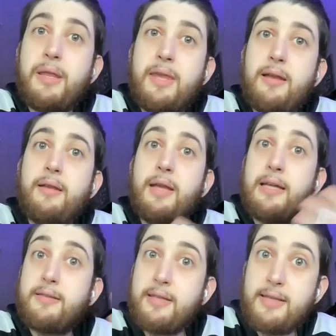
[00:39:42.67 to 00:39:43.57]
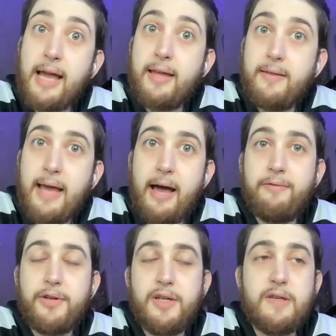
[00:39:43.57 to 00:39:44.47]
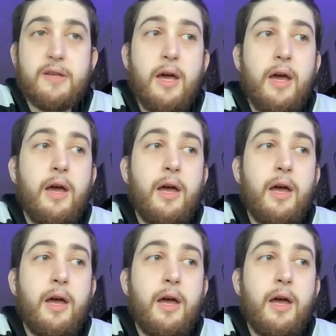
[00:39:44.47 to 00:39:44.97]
But then it's the second half, which is